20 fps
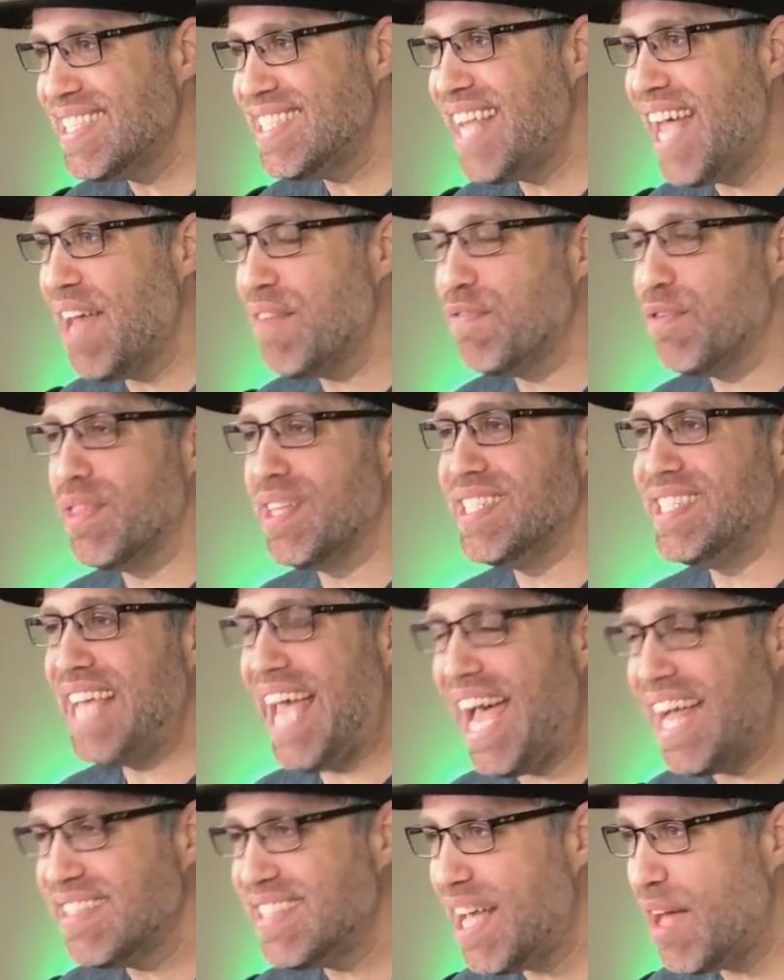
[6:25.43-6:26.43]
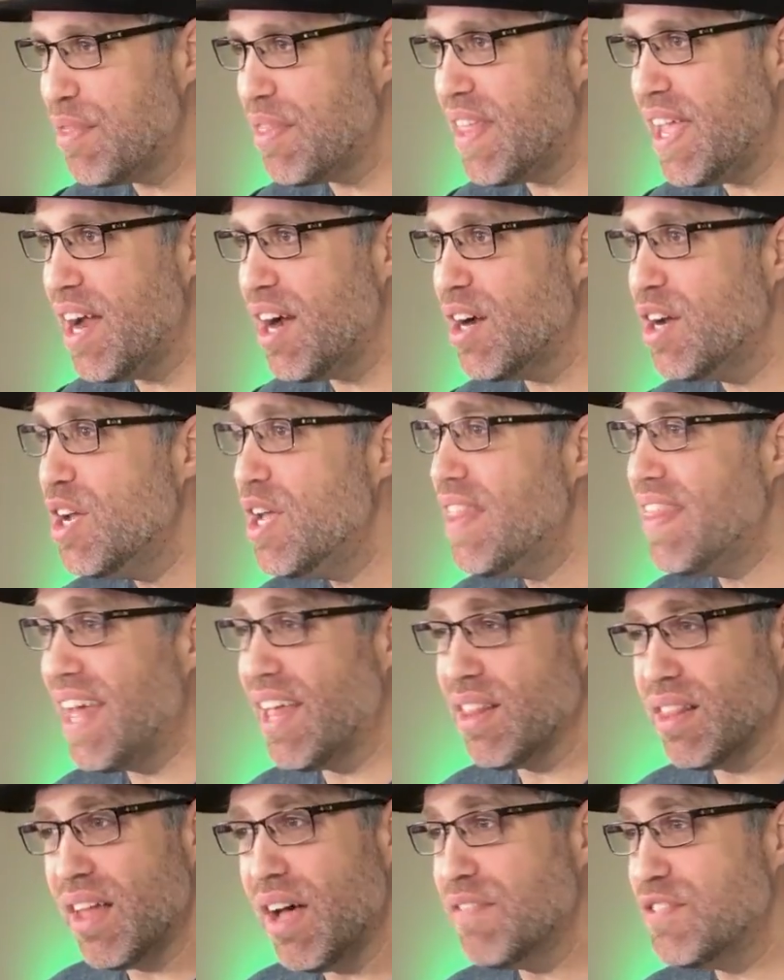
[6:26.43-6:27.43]
set for the dads out there
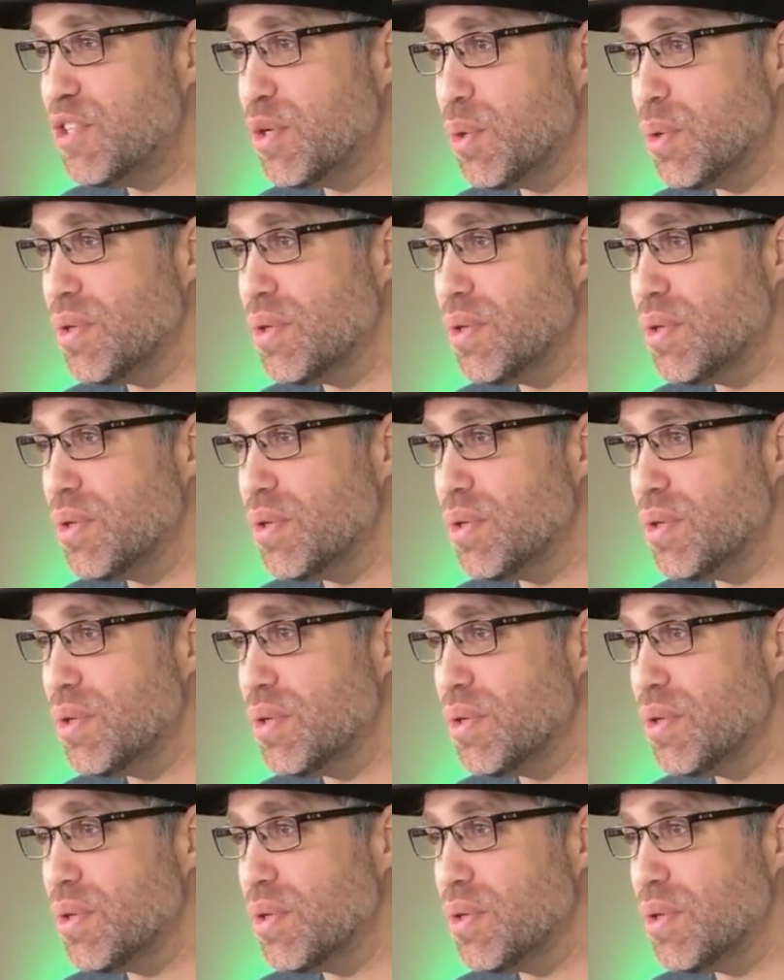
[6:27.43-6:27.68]
that love